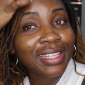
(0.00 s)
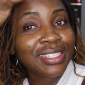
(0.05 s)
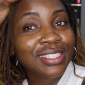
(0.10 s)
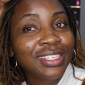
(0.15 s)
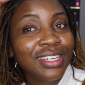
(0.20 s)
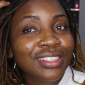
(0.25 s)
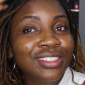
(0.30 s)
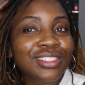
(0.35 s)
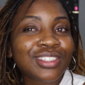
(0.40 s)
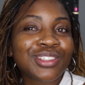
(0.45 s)
it
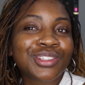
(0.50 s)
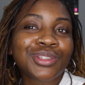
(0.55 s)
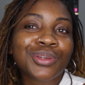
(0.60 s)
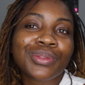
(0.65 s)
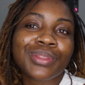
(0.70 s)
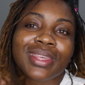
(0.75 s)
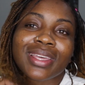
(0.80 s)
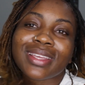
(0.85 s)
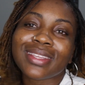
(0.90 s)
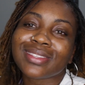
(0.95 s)
took to
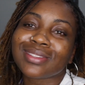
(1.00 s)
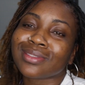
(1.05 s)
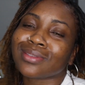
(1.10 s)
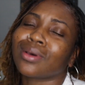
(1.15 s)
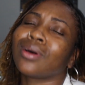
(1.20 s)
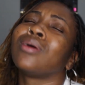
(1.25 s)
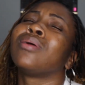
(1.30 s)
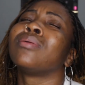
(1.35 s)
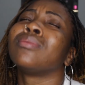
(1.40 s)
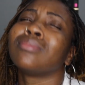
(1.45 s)
do this.
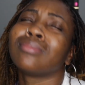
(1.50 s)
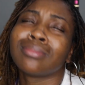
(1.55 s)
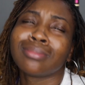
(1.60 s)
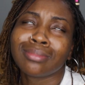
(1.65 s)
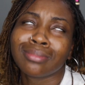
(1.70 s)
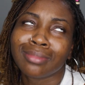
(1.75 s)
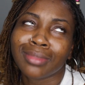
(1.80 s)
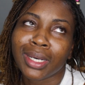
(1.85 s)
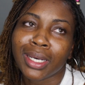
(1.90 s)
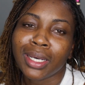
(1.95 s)
So
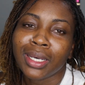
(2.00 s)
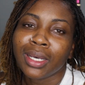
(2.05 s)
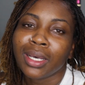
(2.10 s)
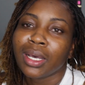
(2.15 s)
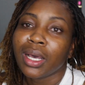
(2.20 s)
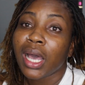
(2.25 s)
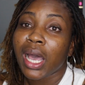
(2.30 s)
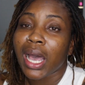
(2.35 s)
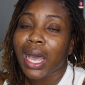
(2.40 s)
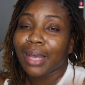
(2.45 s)

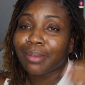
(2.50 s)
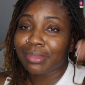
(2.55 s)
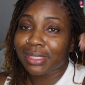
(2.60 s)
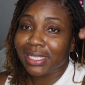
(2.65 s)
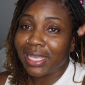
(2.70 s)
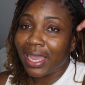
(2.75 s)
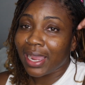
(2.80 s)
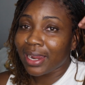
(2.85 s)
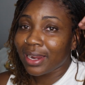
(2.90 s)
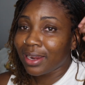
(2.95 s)
I'm
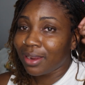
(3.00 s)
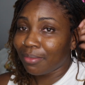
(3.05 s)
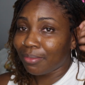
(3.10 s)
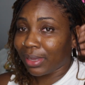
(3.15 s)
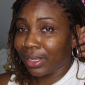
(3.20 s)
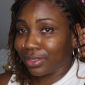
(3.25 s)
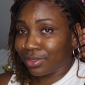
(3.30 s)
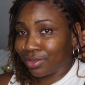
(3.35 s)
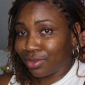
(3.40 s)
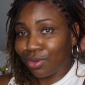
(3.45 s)
tired. I'm
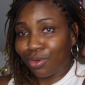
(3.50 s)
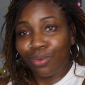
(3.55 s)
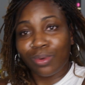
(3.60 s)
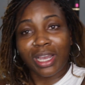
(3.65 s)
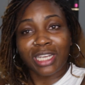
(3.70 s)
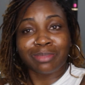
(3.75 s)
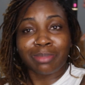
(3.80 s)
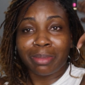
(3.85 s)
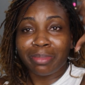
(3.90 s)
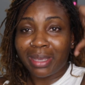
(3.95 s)
about to go
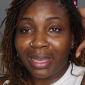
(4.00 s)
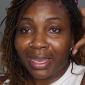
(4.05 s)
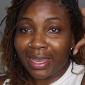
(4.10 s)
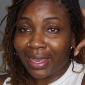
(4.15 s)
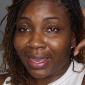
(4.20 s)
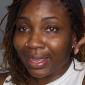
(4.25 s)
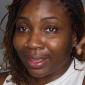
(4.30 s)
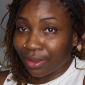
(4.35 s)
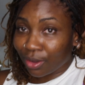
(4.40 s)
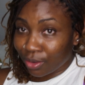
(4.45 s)
wash my
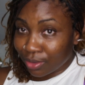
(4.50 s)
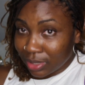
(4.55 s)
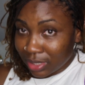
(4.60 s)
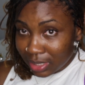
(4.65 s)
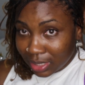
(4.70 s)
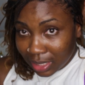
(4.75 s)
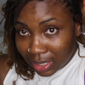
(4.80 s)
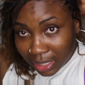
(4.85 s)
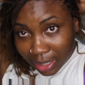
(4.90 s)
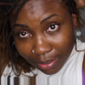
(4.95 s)
behind, go to
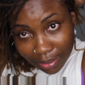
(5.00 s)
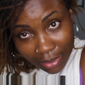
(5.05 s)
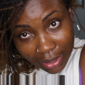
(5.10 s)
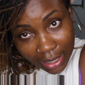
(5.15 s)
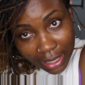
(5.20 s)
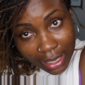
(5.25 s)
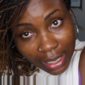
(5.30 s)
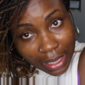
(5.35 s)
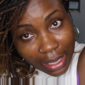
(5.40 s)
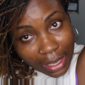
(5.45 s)
sleep.
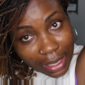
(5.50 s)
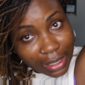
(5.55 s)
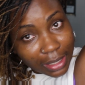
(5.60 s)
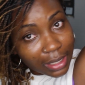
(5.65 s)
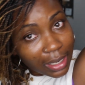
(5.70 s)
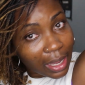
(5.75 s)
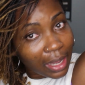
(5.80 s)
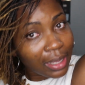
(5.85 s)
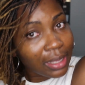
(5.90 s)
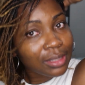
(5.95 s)

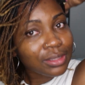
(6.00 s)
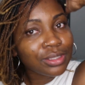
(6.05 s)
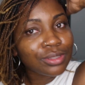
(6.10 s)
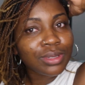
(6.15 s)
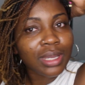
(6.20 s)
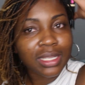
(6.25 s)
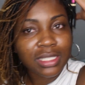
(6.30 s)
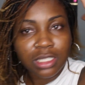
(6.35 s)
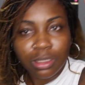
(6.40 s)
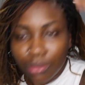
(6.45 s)
And yeah, I'll see you guys